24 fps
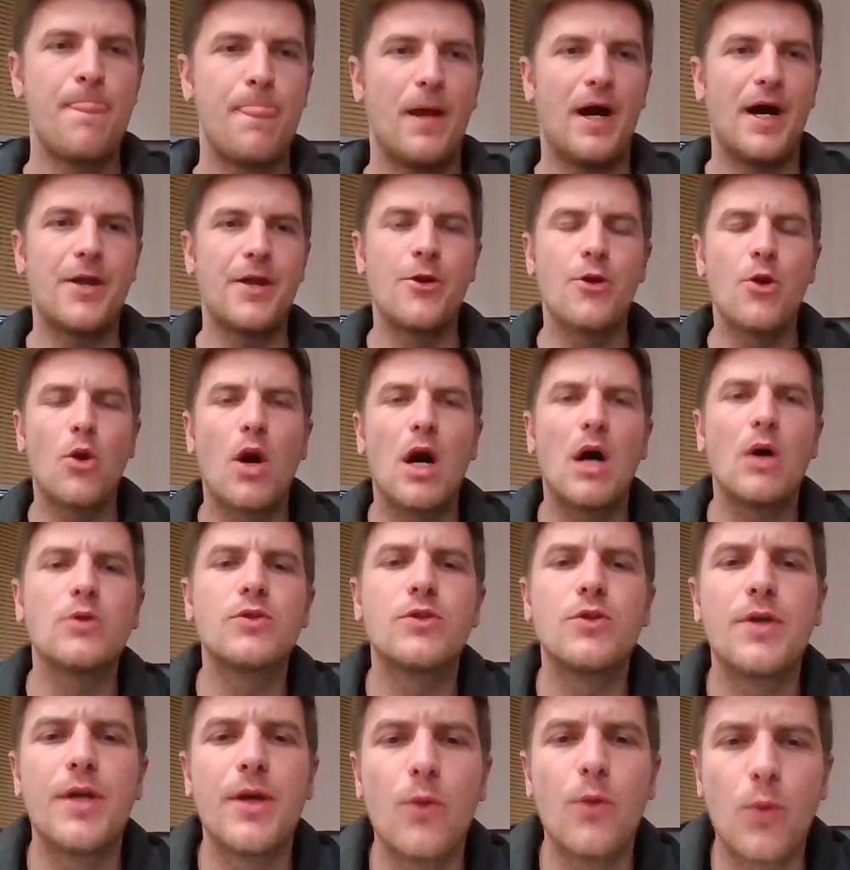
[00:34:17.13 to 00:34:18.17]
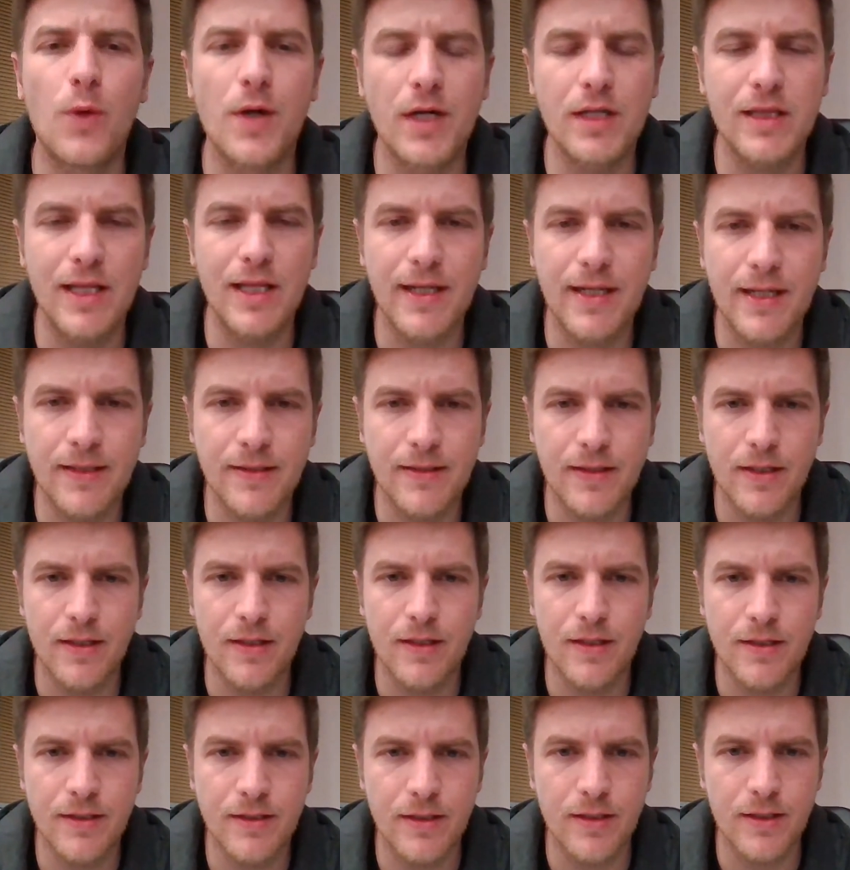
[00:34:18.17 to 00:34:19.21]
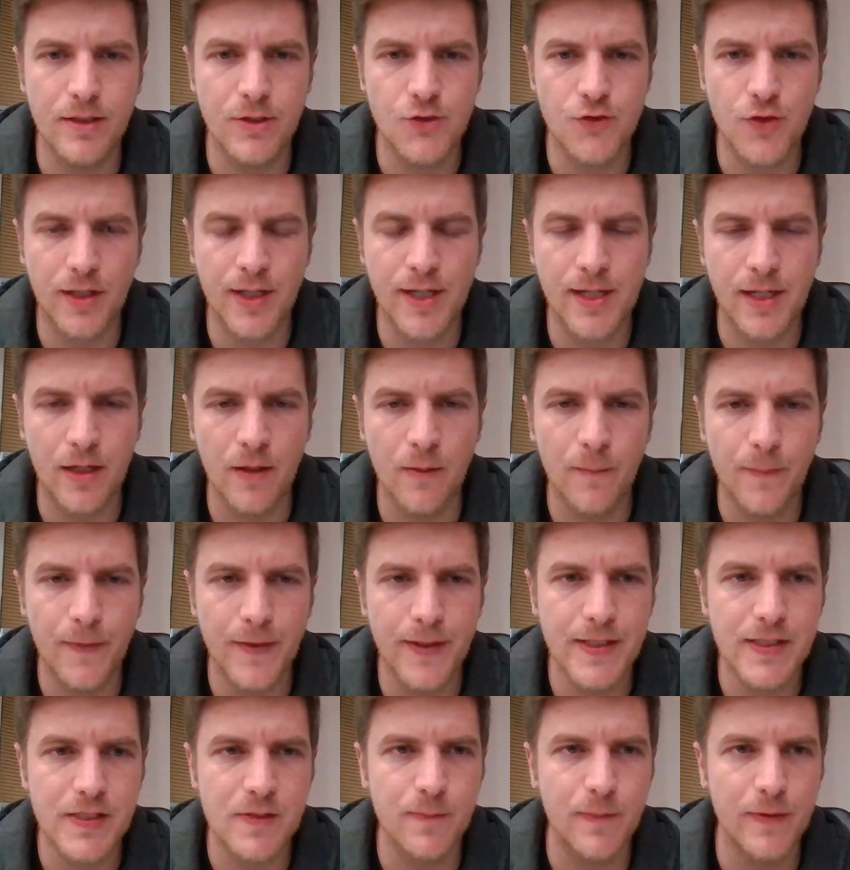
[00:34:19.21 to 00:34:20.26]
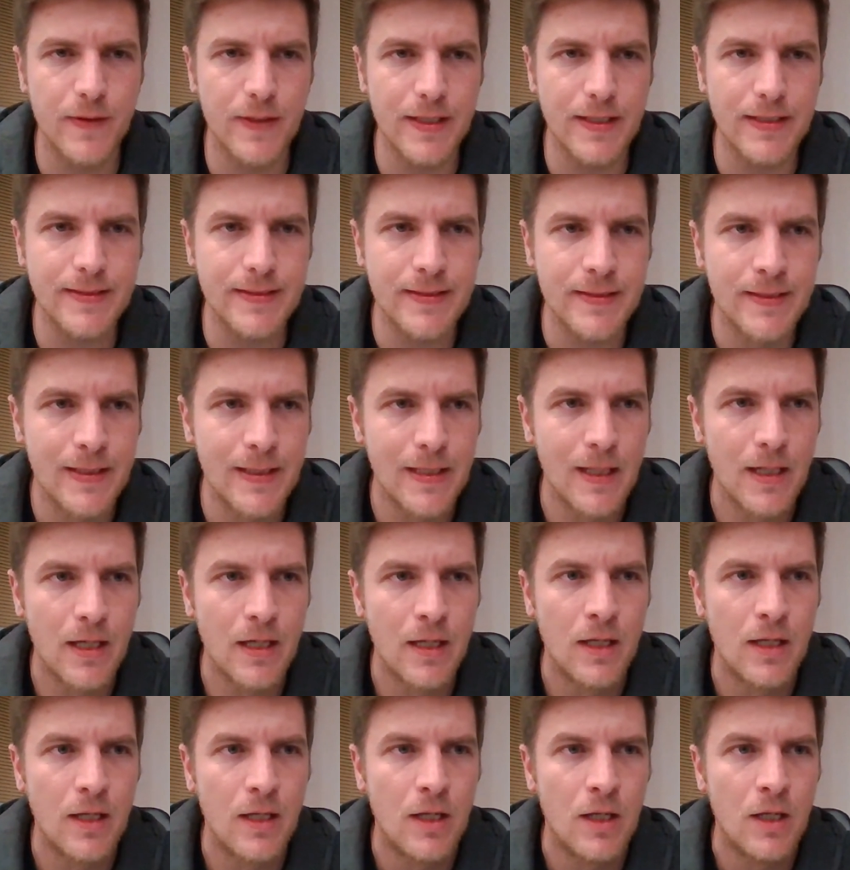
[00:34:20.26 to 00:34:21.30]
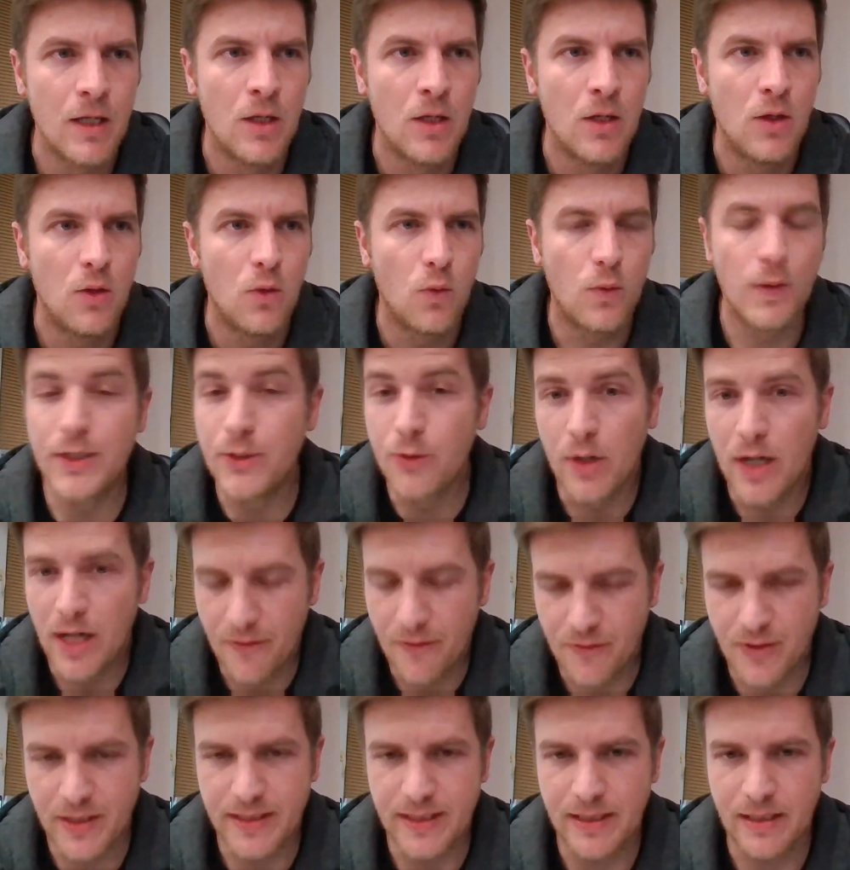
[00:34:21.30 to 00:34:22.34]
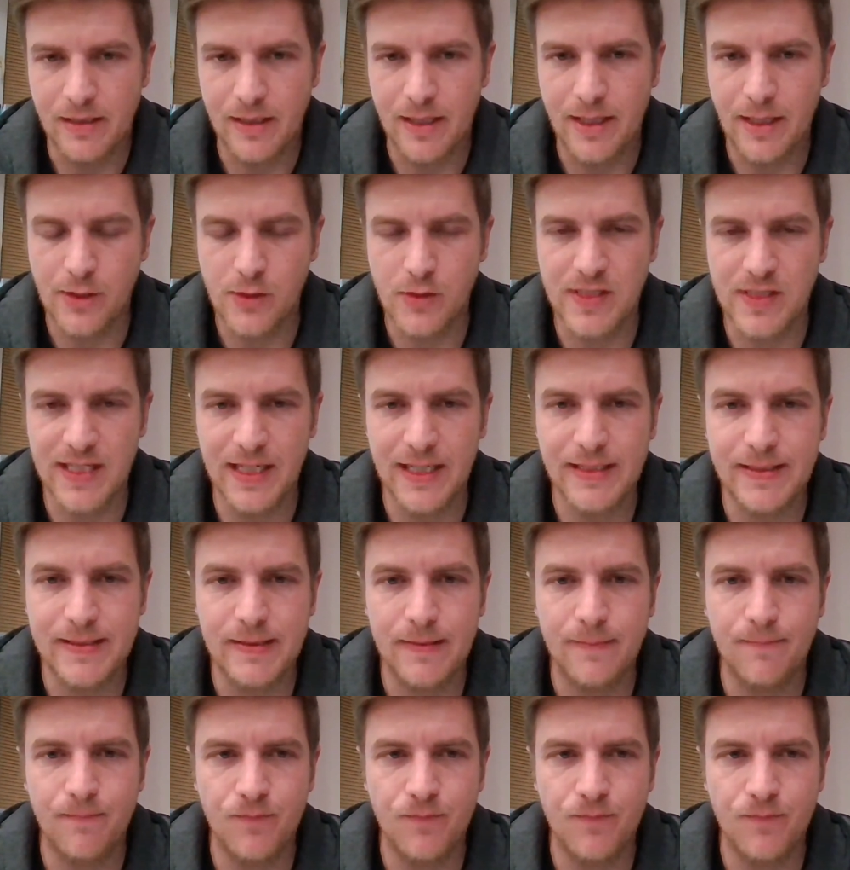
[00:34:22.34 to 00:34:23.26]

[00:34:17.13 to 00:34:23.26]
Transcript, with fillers: I don't know how do they work like in the in the trucking companies, but we do everything like you said.